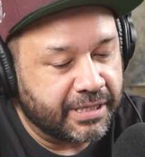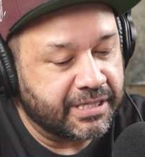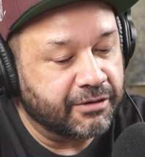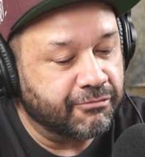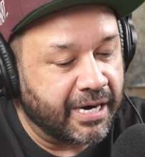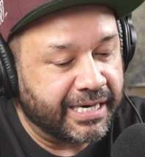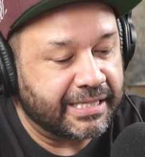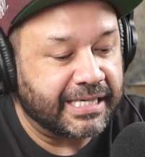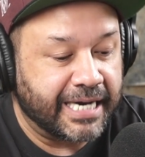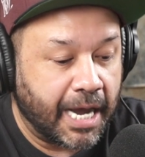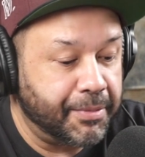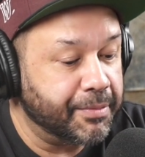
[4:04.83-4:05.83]
President
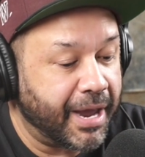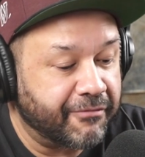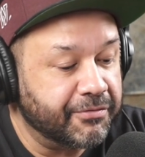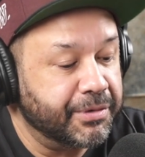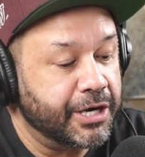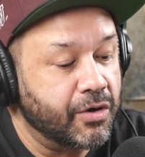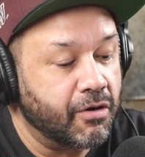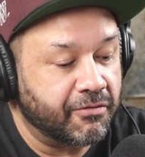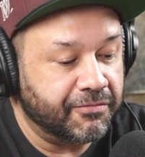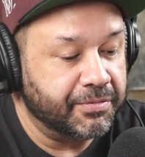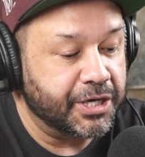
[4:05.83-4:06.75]
Raisi coming back from New York,